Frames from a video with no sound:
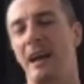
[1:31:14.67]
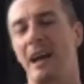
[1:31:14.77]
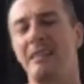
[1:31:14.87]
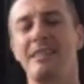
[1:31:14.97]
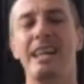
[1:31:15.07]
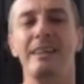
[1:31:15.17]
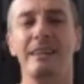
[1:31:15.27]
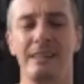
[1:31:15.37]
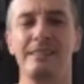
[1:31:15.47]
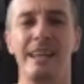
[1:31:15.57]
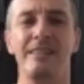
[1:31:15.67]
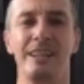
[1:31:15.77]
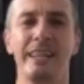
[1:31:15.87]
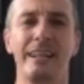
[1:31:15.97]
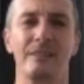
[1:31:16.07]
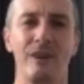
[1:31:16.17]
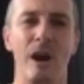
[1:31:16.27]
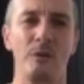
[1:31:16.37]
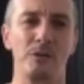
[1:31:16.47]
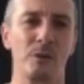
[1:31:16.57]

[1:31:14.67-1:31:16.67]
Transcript: I sent the link around.